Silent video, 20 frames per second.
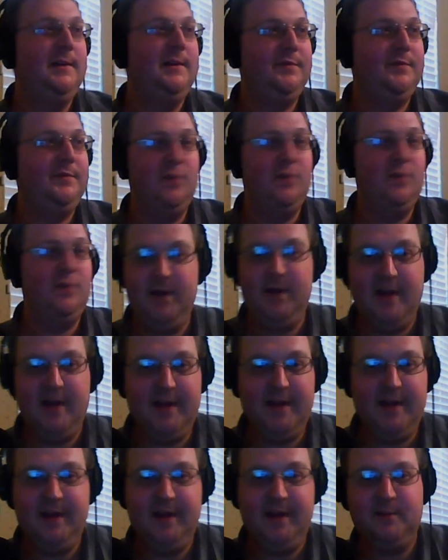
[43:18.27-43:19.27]
Nobody, I
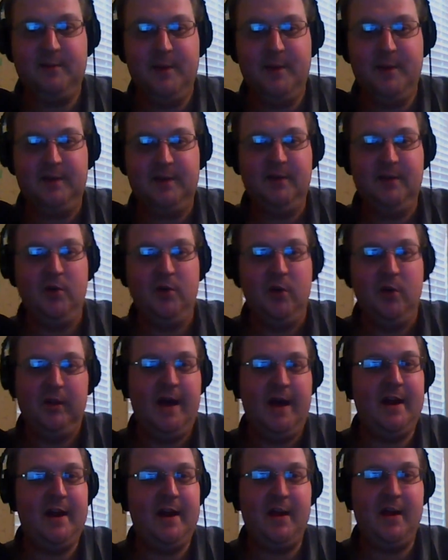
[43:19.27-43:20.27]
think, expected a
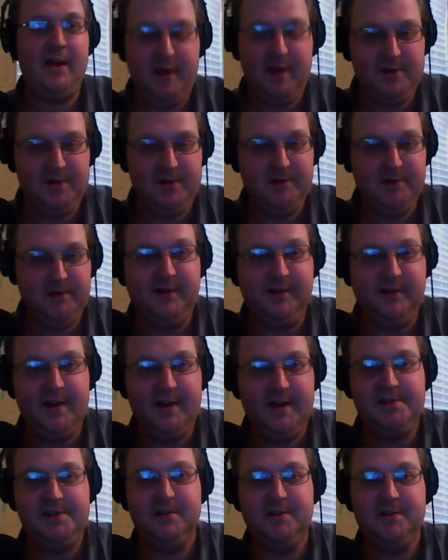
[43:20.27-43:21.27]
lot out of the Patriots
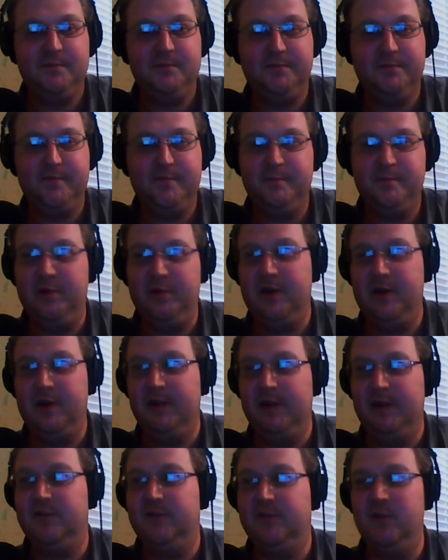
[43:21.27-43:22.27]
last year. But
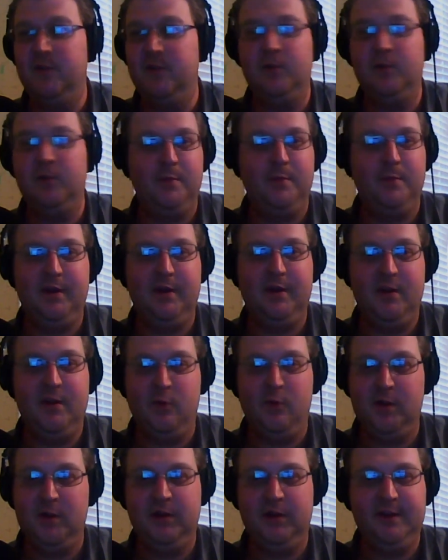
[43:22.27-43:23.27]
I know somebody in
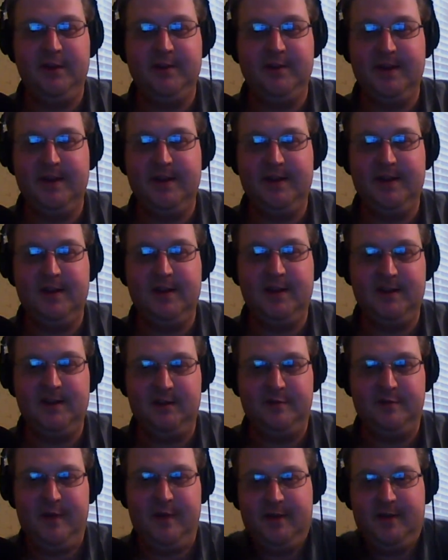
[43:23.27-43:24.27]
one of the leagues I
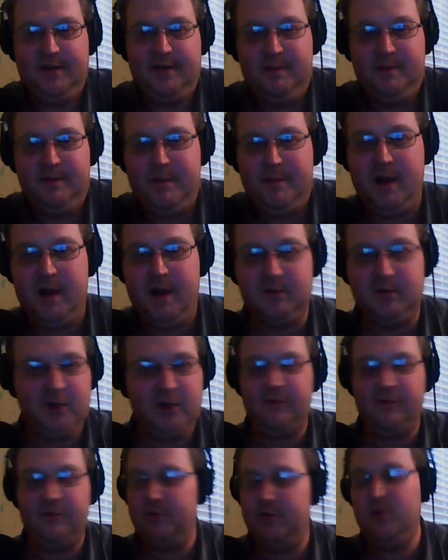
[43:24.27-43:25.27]
did a mock
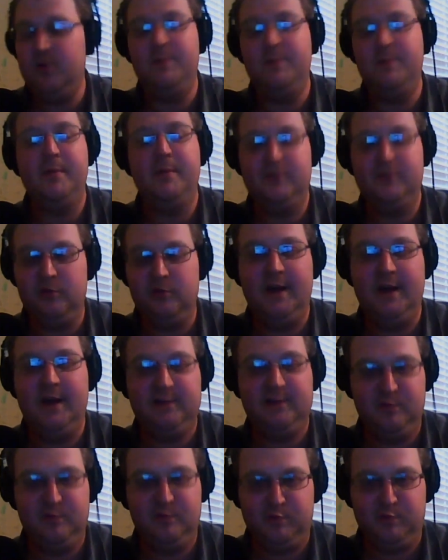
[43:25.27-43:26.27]
draft. Do
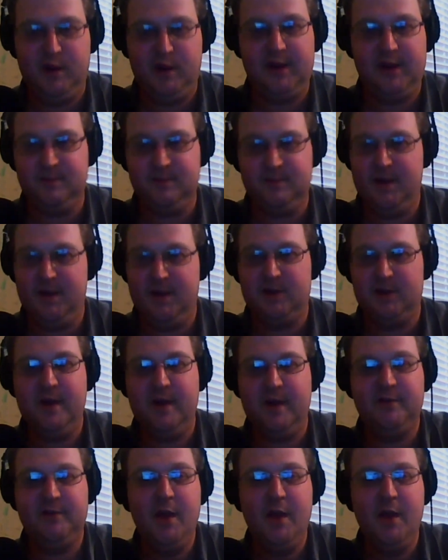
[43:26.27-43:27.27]
lots of practice mock
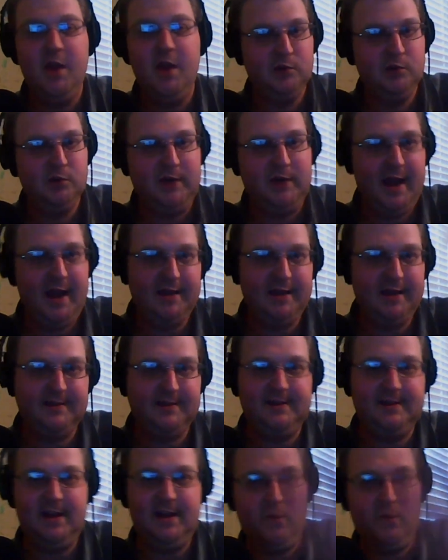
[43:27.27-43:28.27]
drafts. You'll kind of
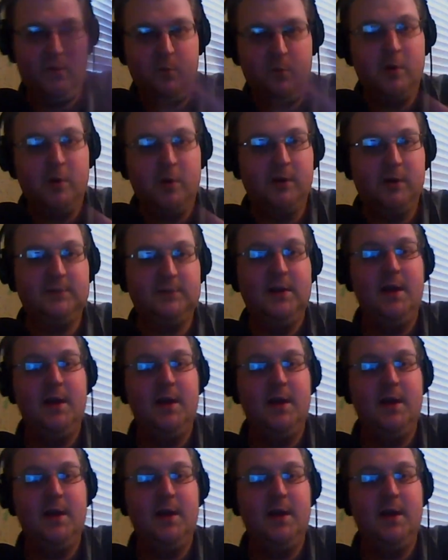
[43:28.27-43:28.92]
see how it works.